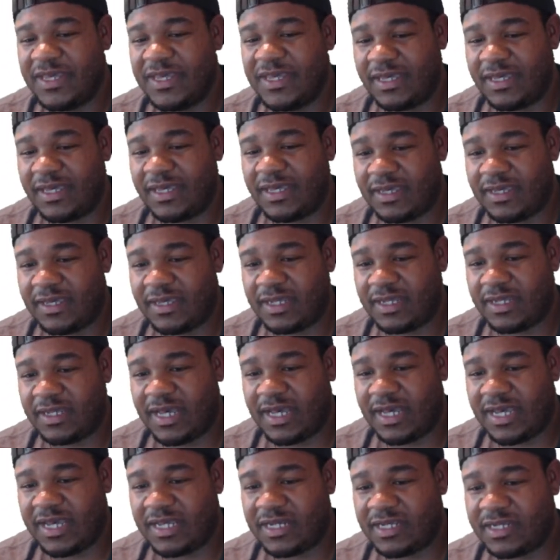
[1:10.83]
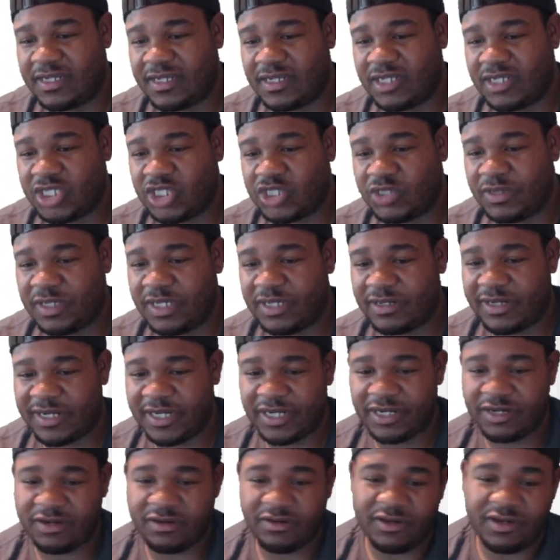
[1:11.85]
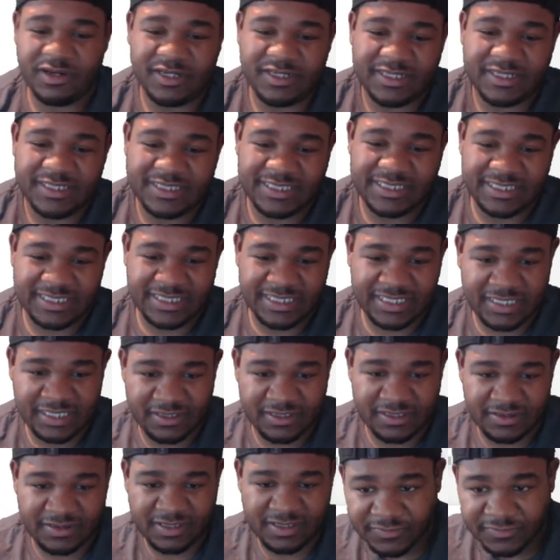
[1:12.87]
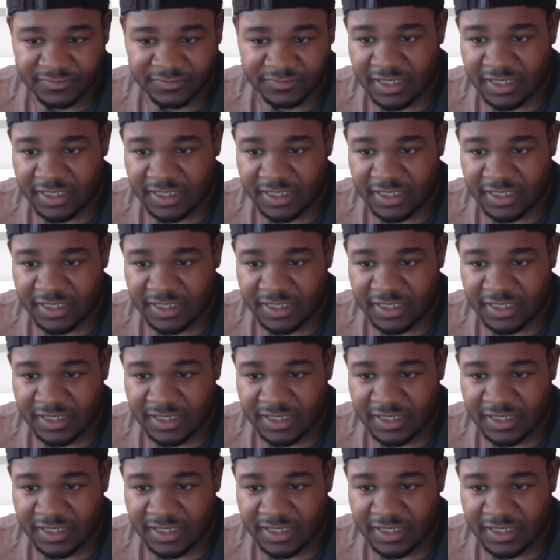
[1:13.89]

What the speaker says: And I had another trade right here on the 10th.